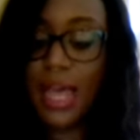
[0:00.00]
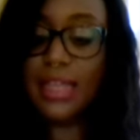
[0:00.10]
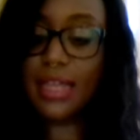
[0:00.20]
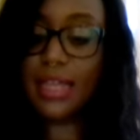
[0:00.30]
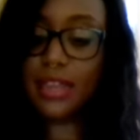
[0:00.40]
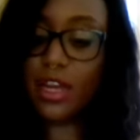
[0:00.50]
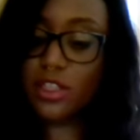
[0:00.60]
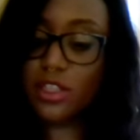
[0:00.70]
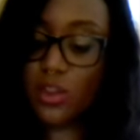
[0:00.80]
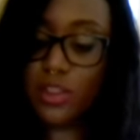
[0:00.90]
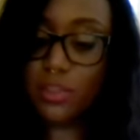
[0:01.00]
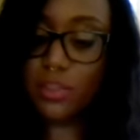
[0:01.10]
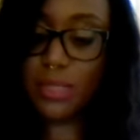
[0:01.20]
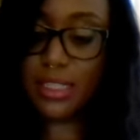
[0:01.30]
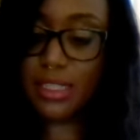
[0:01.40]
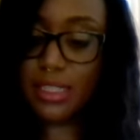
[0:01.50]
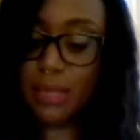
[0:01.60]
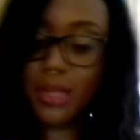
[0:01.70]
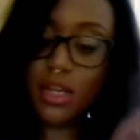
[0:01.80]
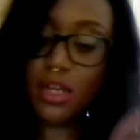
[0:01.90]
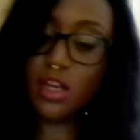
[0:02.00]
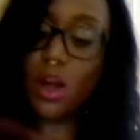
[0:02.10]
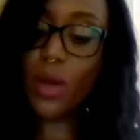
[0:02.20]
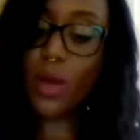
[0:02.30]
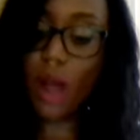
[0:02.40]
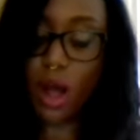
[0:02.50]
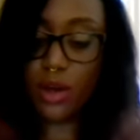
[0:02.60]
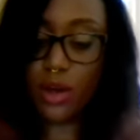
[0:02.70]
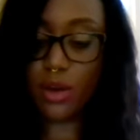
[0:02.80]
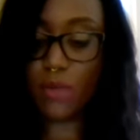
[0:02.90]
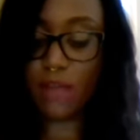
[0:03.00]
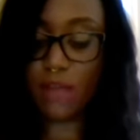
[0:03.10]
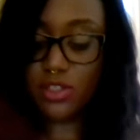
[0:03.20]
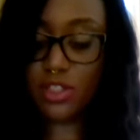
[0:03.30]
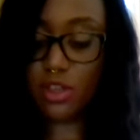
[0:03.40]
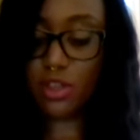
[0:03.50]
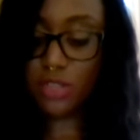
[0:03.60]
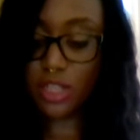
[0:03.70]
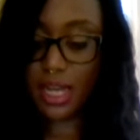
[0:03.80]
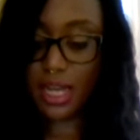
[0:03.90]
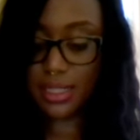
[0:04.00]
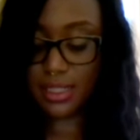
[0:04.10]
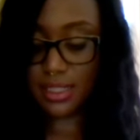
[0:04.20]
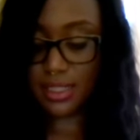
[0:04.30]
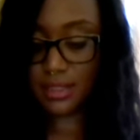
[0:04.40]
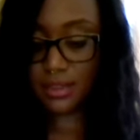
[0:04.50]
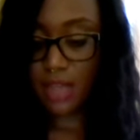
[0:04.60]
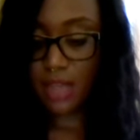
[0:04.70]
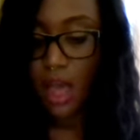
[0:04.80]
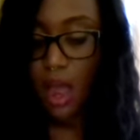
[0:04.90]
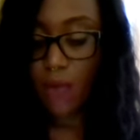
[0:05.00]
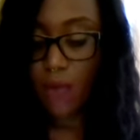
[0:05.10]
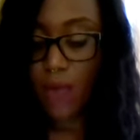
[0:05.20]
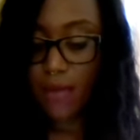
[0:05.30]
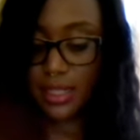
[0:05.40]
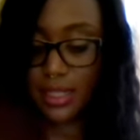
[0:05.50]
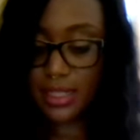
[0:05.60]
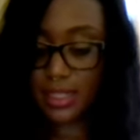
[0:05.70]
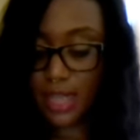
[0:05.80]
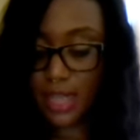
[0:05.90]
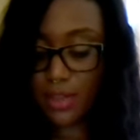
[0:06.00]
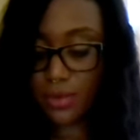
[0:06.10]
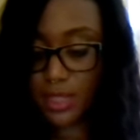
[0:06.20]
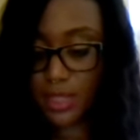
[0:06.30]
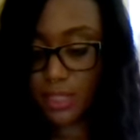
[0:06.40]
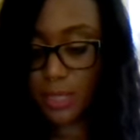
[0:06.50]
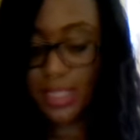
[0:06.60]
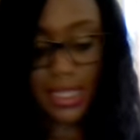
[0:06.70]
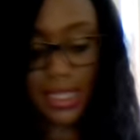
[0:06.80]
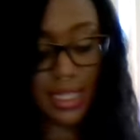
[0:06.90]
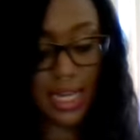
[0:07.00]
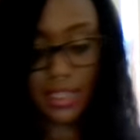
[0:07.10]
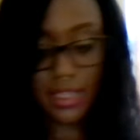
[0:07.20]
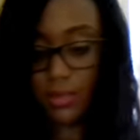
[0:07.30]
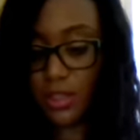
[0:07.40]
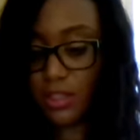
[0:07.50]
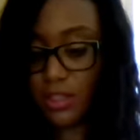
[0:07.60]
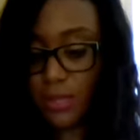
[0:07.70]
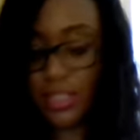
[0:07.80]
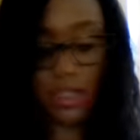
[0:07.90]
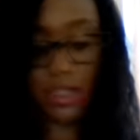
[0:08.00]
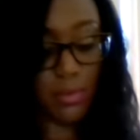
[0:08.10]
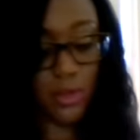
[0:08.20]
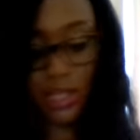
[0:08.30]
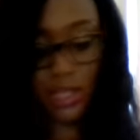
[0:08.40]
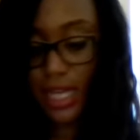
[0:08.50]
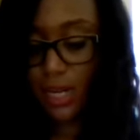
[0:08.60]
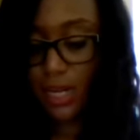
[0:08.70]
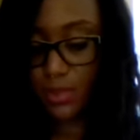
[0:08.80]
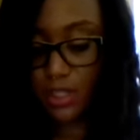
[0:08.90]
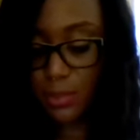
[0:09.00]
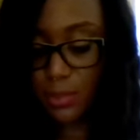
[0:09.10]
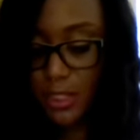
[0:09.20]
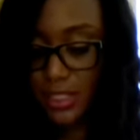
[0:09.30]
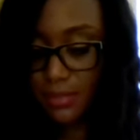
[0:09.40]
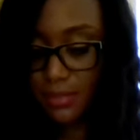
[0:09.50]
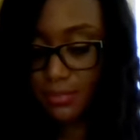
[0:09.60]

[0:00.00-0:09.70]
that there's going to be something going on around socializing, around getting together with this person, connecting with this person, communicating with this person.